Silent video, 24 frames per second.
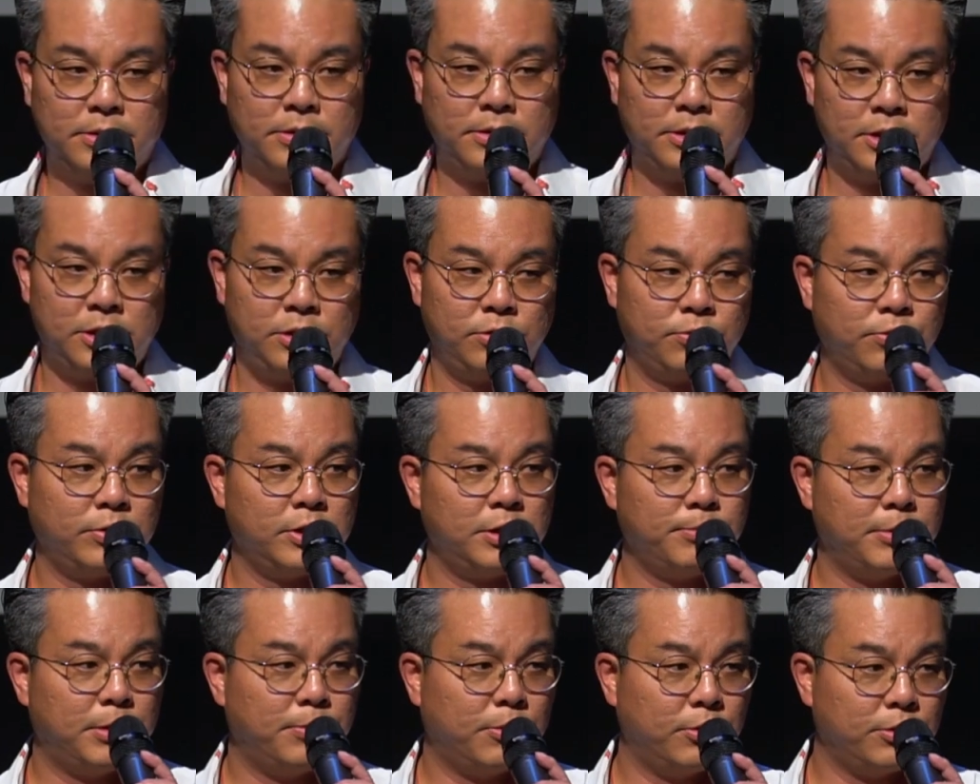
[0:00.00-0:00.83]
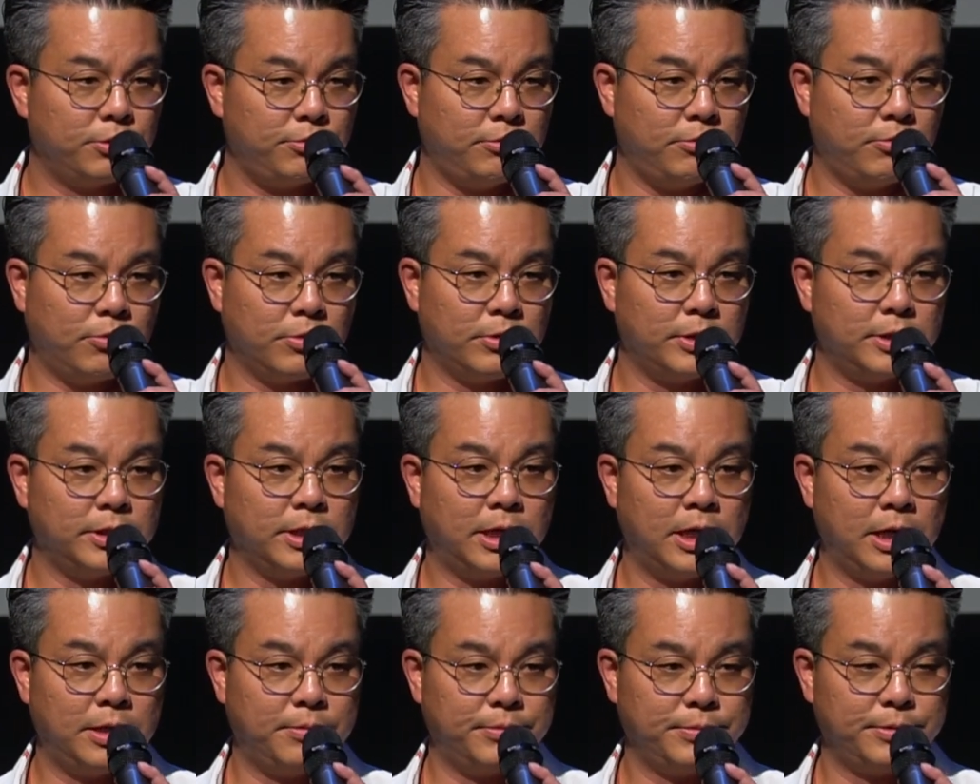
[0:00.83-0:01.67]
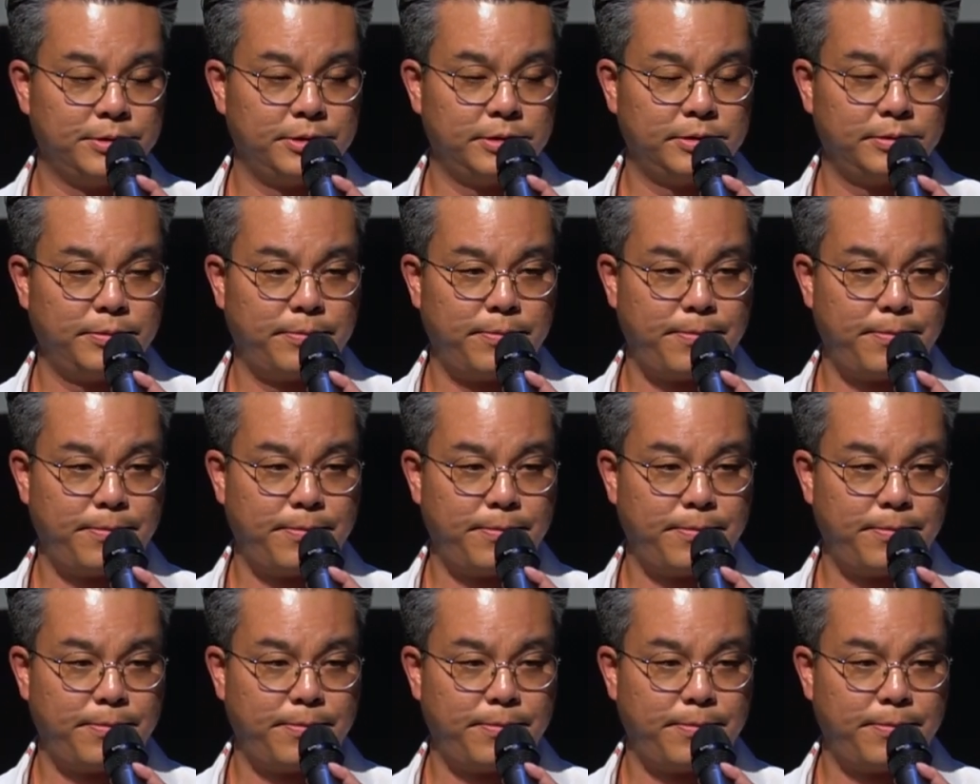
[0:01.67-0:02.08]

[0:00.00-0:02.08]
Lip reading: This is one of my most rewarding times.